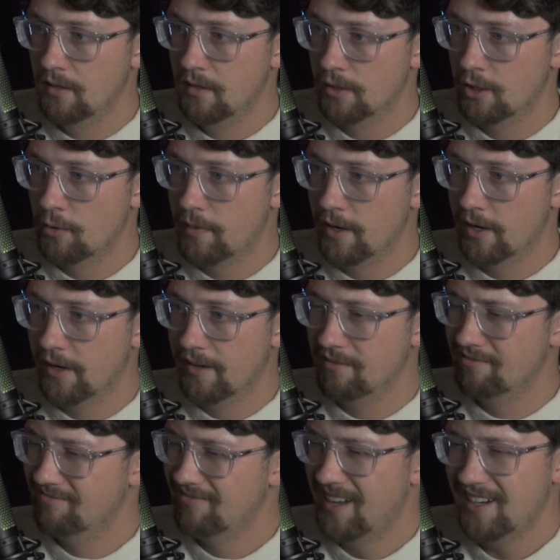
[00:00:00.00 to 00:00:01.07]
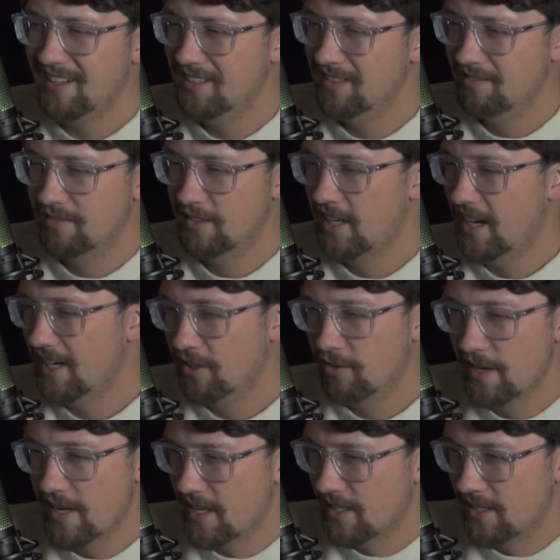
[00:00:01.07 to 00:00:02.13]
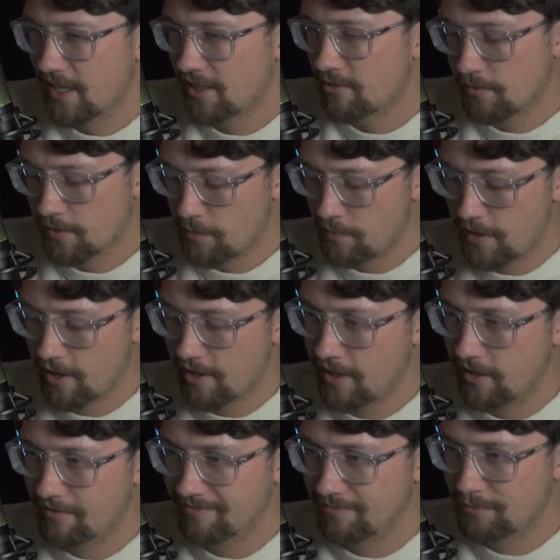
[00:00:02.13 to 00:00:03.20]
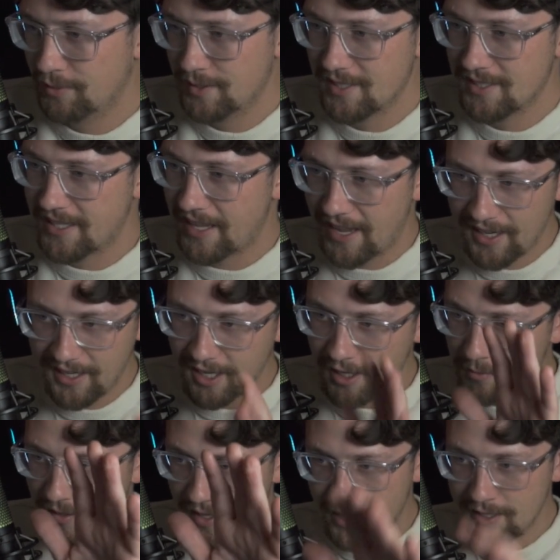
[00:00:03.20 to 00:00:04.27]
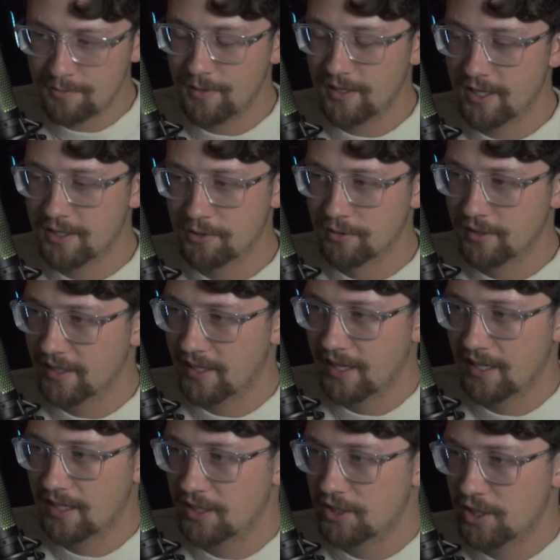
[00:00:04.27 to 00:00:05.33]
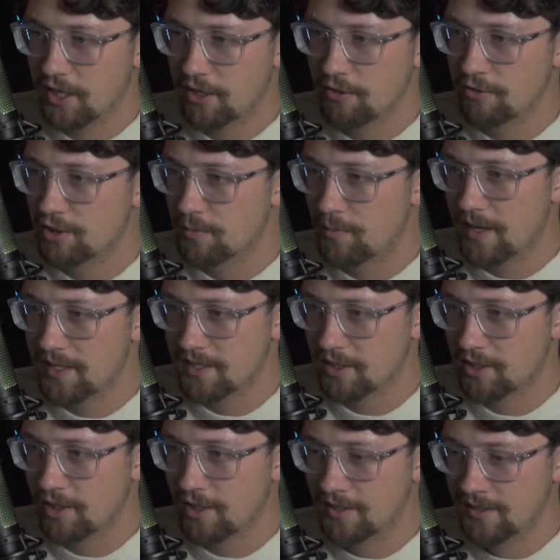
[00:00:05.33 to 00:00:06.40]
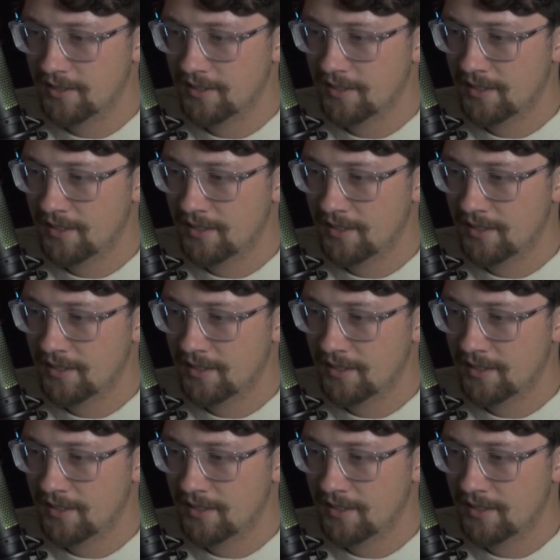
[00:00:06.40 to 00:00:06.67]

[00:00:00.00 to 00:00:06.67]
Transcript: Gobert not a great contest from Gobert. He puts his hand up, yes, but doesn't really get into Sengun's space at all.